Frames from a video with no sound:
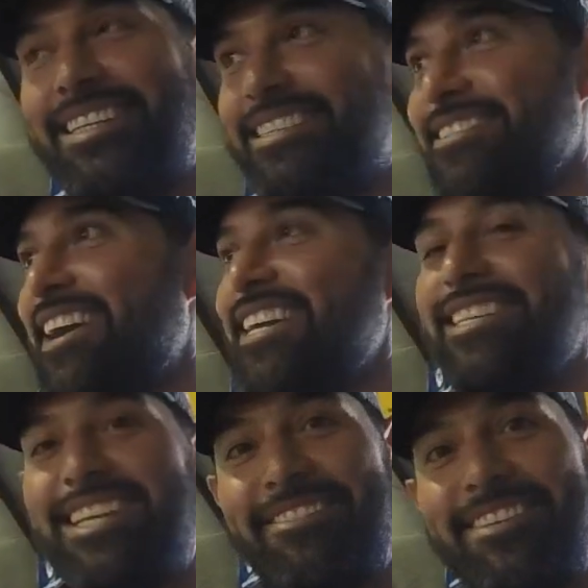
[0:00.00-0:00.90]
trying to
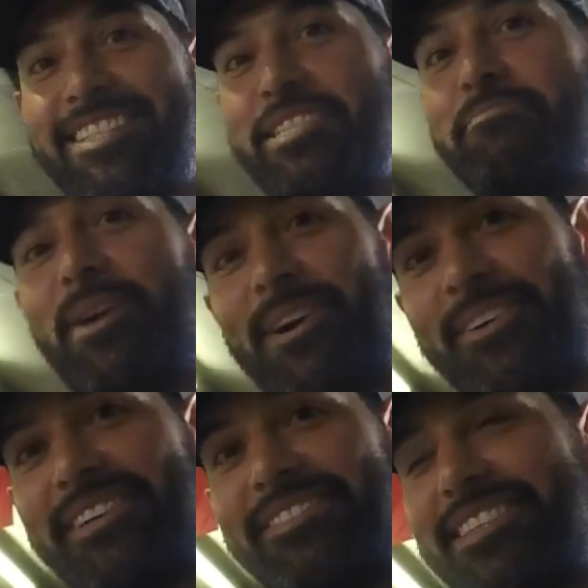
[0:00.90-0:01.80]
t run small
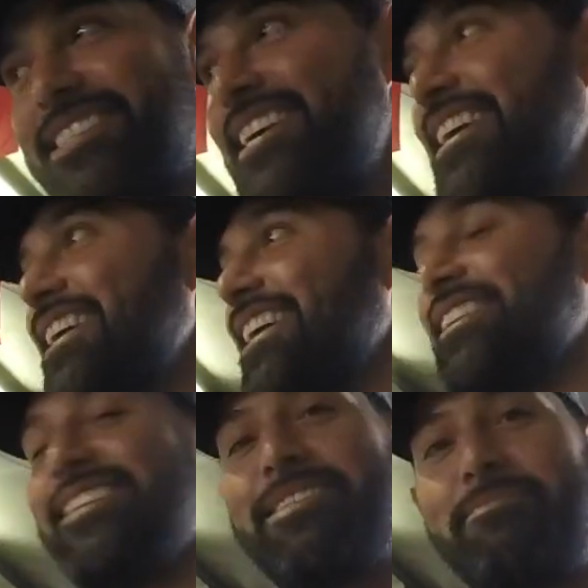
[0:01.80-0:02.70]
rivers
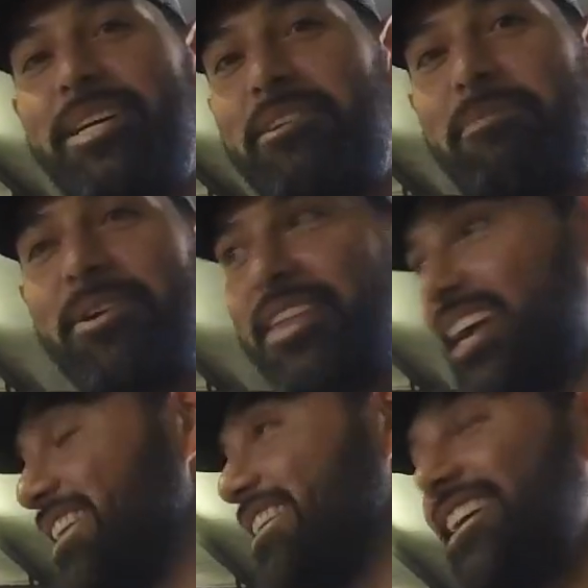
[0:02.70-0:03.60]
in this big old boat
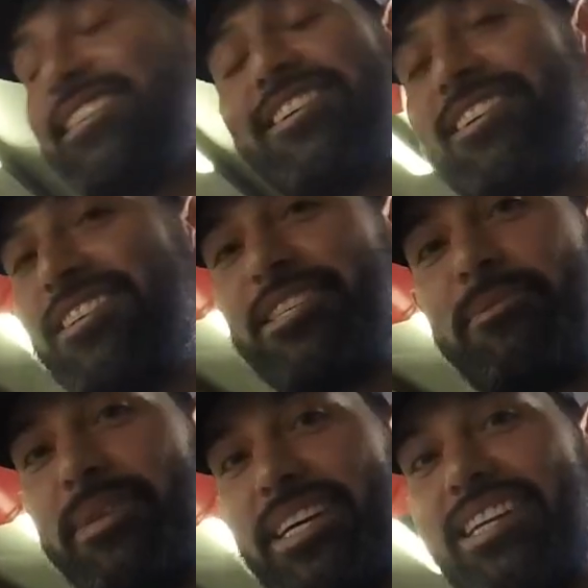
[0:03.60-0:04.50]
that cannot turn as
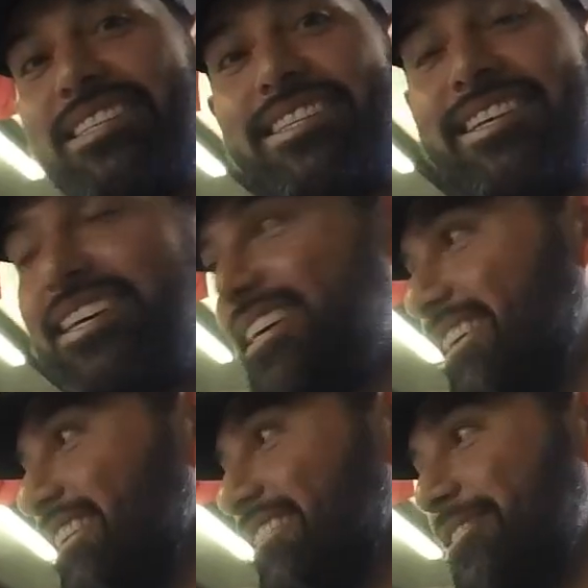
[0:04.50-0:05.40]
quick as the
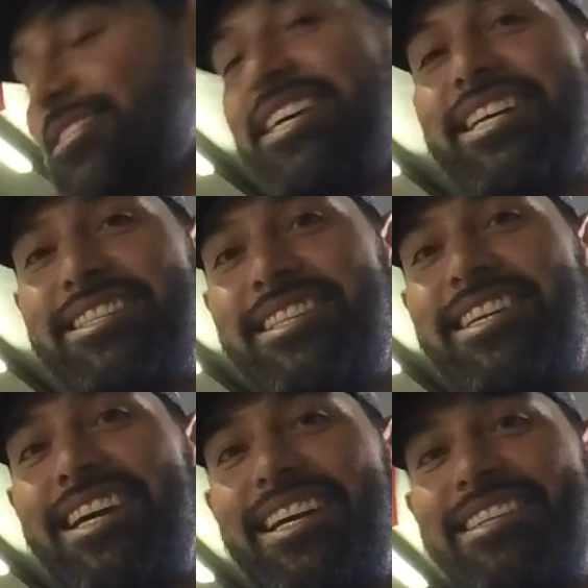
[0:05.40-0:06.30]
uh, Coosa H D
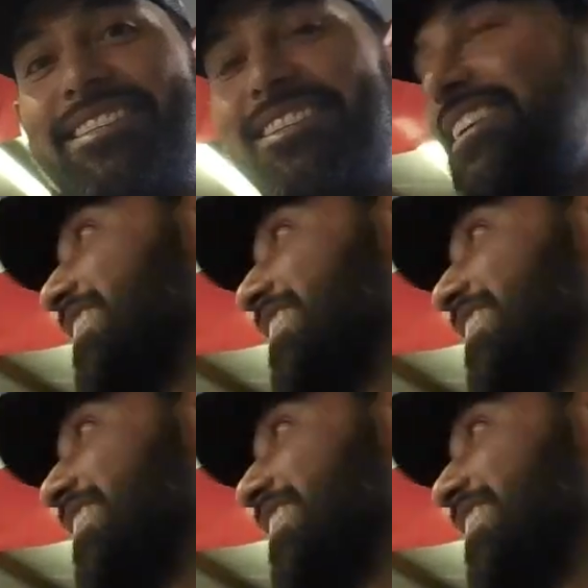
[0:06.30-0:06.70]
can. So